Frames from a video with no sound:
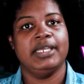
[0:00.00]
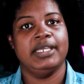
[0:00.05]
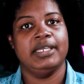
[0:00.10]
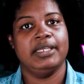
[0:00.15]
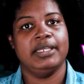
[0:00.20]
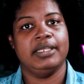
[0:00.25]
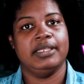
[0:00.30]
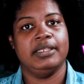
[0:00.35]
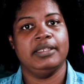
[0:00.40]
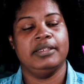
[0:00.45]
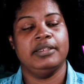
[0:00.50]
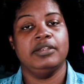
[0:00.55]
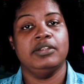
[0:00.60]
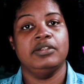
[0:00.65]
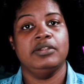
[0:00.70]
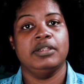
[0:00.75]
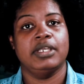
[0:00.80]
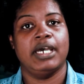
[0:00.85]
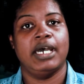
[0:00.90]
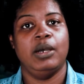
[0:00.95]
And
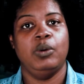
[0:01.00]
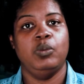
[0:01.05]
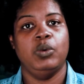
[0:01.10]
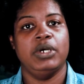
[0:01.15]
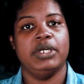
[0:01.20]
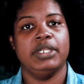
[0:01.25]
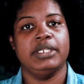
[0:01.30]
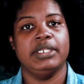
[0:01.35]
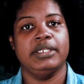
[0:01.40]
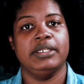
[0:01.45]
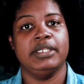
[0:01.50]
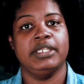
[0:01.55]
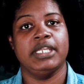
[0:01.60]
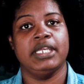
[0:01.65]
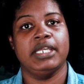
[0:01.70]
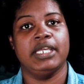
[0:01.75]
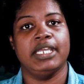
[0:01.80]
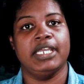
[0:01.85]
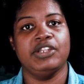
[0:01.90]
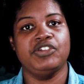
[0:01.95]
I won
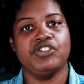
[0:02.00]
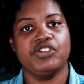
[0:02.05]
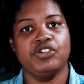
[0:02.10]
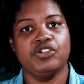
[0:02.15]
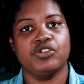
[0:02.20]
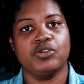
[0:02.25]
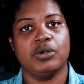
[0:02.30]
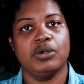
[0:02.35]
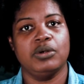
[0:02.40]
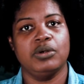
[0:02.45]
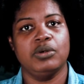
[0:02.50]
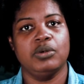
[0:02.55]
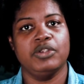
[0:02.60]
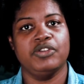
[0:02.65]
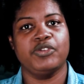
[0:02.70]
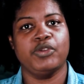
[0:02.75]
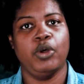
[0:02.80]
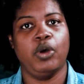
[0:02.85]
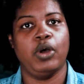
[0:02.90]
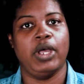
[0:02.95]
their edge control.
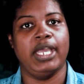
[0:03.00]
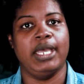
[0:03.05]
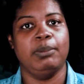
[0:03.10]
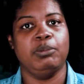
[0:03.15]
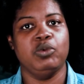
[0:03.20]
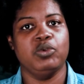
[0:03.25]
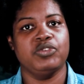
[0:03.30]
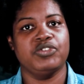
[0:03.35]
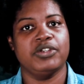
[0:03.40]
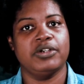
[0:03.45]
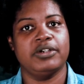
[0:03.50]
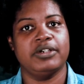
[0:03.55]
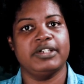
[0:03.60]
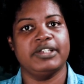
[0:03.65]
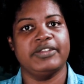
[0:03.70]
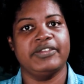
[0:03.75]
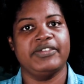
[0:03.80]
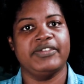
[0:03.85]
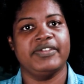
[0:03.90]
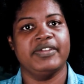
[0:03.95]
It's called
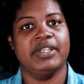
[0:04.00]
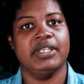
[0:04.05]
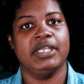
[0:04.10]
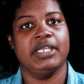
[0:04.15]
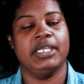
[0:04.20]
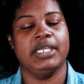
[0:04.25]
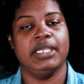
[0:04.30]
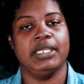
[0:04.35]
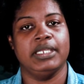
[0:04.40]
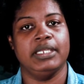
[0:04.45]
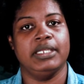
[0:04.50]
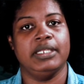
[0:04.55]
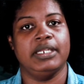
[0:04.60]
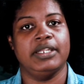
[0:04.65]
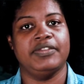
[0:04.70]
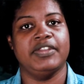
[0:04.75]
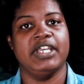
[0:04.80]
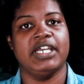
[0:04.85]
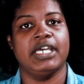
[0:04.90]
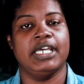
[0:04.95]
Applesauce. And
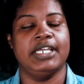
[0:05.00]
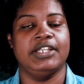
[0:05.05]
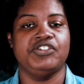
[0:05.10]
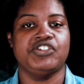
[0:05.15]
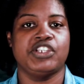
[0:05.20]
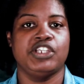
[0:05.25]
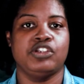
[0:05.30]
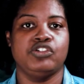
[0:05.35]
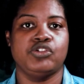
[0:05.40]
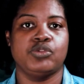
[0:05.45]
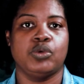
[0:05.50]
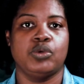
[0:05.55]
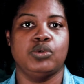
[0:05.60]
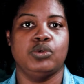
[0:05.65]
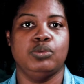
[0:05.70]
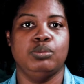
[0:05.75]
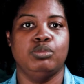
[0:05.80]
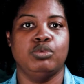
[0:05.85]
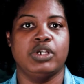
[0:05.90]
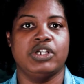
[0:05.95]
I think an edge
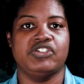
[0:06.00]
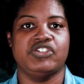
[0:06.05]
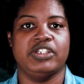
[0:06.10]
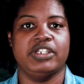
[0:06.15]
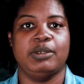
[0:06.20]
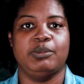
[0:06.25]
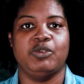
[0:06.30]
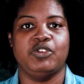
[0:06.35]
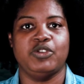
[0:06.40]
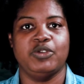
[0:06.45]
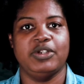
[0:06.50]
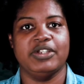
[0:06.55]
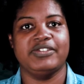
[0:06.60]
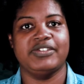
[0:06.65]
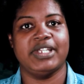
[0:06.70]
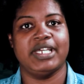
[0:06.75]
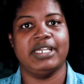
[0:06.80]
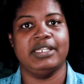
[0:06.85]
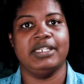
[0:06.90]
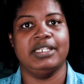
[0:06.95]
control brush. And I'm so
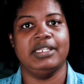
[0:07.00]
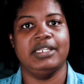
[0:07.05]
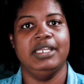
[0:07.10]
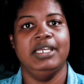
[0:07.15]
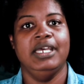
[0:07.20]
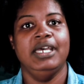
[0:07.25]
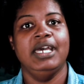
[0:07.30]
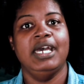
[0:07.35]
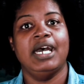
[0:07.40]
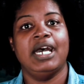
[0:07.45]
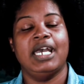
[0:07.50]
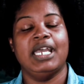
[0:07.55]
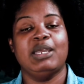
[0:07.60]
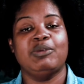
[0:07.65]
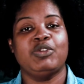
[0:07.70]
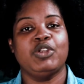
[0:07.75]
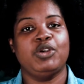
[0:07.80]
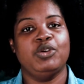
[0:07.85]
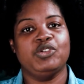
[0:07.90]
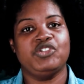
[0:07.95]
excited. I
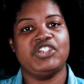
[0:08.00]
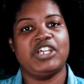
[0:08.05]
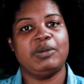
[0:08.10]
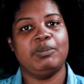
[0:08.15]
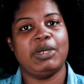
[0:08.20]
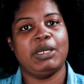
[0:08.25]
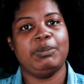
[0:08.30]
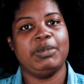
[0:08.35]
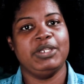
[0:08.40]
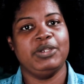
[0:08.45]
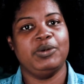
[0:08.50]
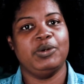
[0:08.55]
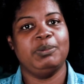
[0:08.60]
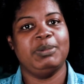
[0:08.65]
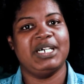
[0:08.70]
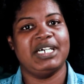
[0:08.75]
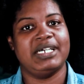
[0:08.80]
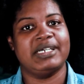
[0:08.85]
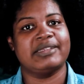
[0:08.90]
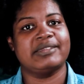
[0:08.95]
have to go check my P.O.
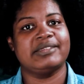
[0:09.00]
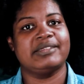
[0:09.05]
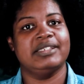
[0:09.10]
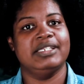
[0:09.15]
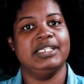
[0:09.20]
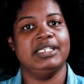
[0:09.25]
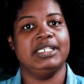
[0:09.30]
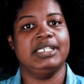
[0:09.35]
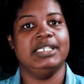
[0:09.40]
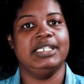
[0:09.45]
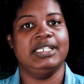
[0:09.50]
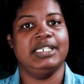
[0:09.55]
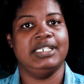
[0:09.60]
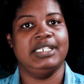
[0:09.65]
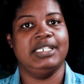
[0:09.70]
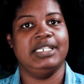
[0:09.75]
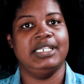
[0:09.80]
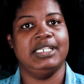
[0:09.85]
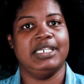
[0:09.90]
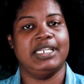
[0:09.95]
box and get
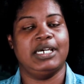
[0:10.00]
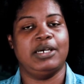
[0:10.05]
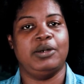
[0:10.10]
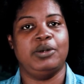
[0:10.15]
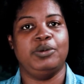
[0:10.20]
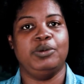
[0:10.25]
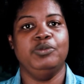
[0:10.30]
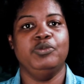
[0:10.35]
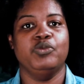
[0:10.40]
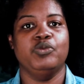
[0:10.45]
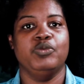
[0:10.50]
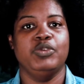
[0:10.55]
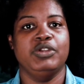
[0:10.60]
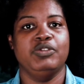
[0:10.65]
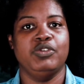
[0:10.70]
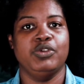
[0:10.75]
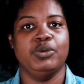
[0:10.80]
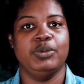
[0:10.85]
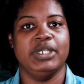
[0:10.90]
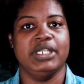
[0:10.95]
it. And I'll
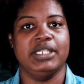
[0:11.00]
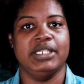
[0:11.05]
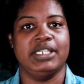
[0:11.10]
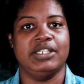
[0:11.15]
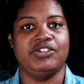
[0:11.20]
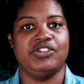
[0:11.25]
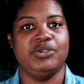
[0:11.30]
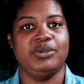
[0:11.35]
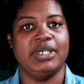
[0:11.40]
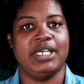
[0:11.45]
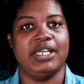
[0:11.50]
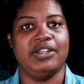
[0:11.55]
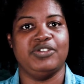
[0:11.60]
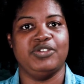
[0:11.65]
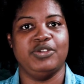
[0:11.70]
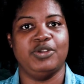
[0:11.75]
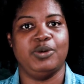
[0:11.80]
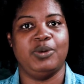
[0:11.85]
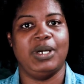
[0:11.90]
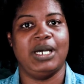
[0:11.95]
review it and let you guys
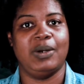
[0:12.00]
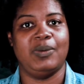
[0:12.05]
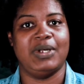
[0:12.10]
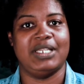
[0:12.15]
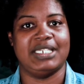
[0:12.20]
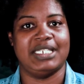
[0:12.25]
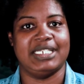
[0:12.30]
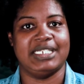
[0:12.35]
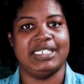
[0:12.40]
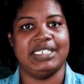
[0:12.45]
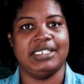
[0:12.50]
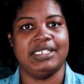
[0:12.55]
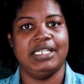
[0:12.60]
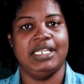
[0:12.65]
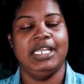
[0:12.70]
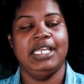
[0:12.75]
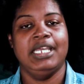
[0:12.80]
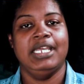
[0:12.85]
know how I like it.